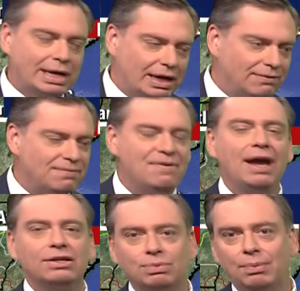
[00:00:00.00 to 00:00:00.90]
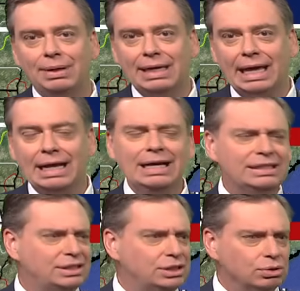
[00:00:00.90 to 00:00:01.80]
kind of effects will we get?
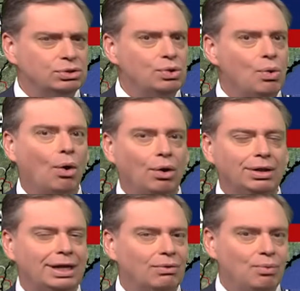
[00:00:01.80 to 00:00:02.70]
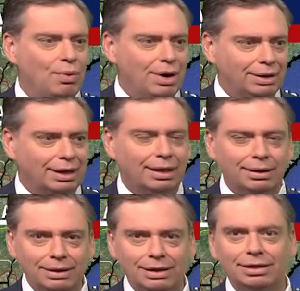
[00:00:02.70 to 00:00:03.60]
Still too early to really
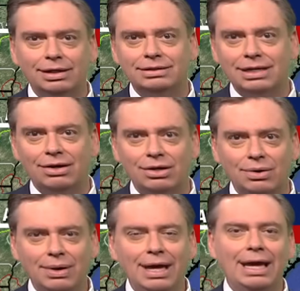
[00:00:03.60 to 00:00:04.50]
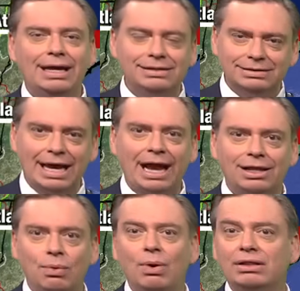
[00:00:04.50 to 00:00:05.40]
clearly tell you
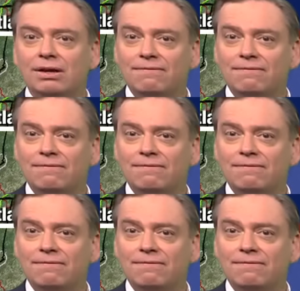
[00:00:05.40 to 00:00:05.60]
exactly what the